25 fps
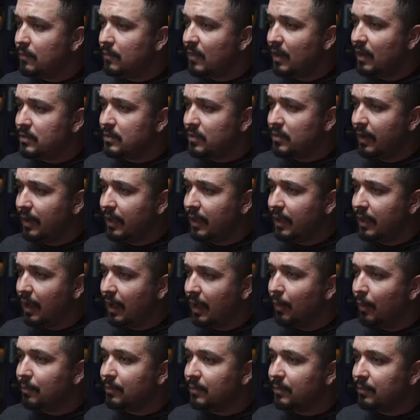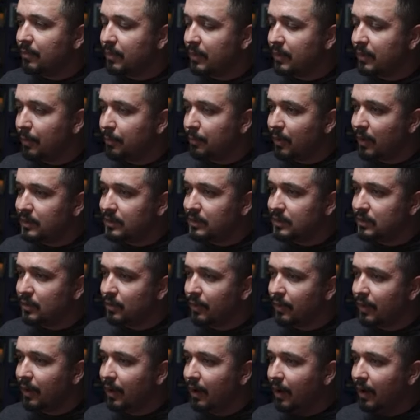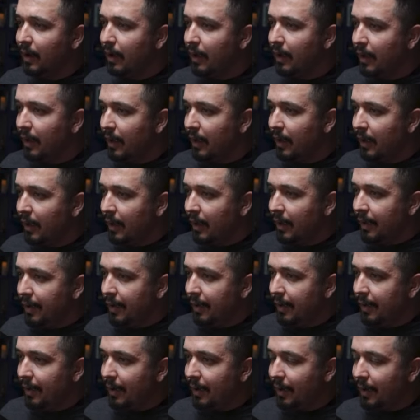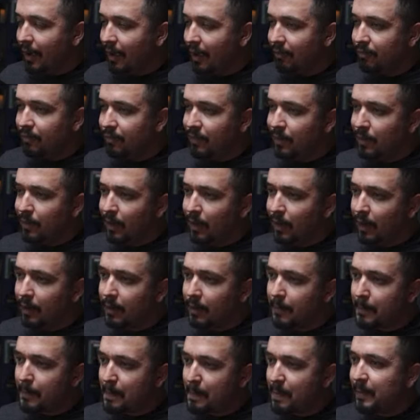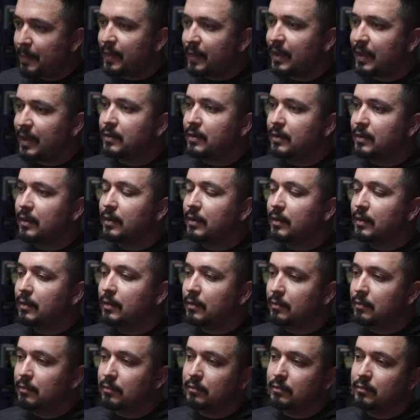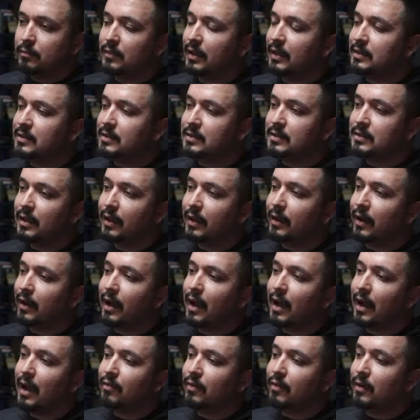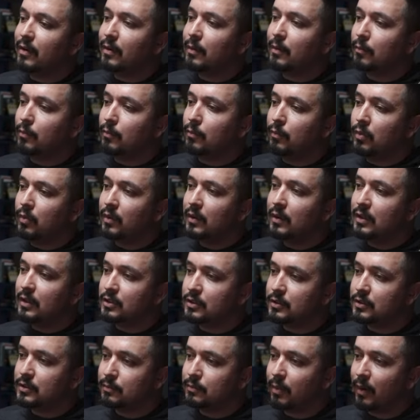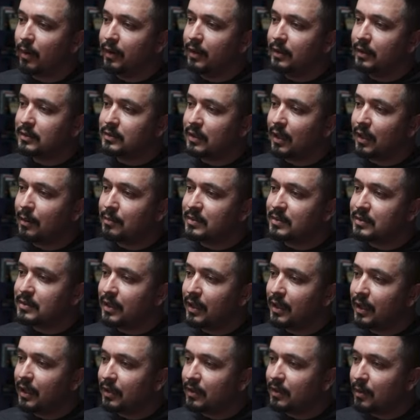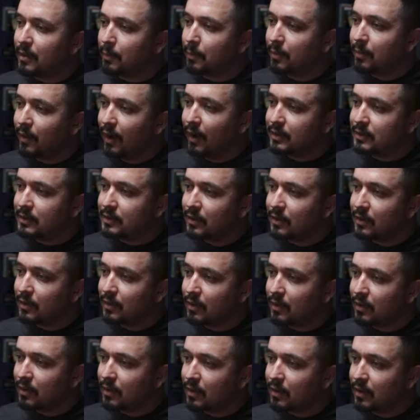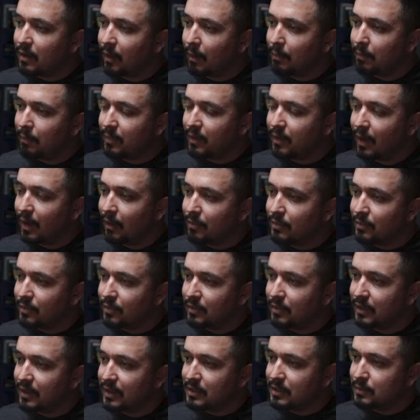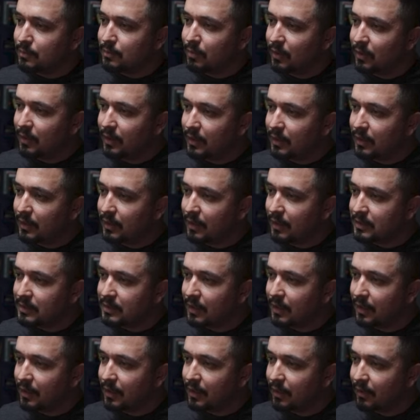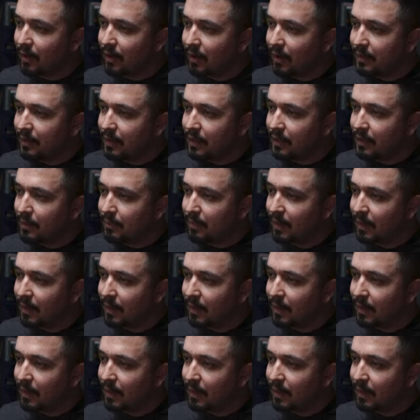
So again, the price is going high. I feel like, let's say I have a bullish bias. I'm saying the price is going to come down to this point. Let's say the 9 EMA.